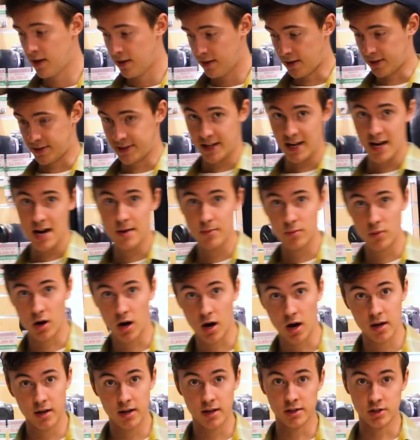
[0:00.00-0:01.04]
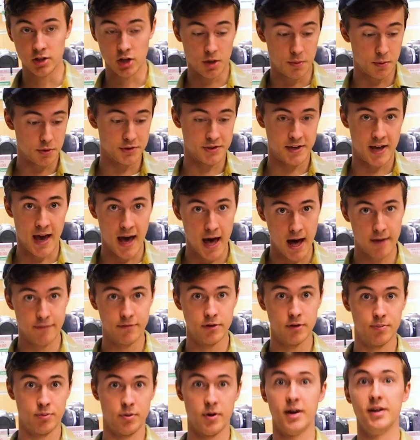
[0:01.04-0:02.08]
The Tamron is almost
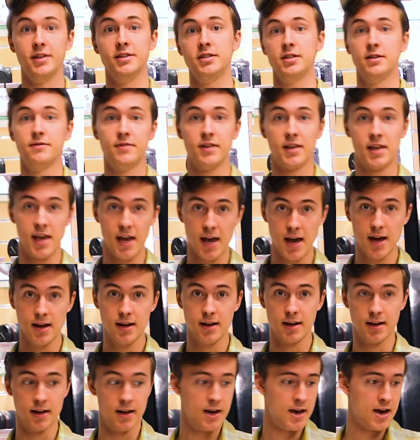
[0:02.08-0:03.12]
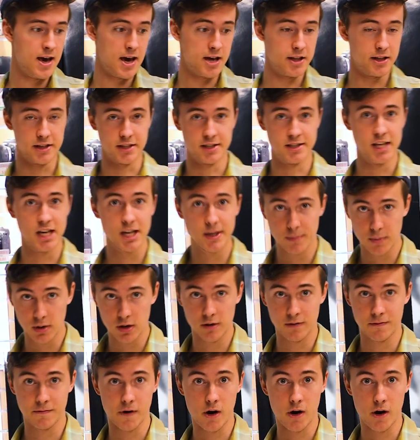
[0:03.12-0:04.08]
half the price of the Canon, and the Sigma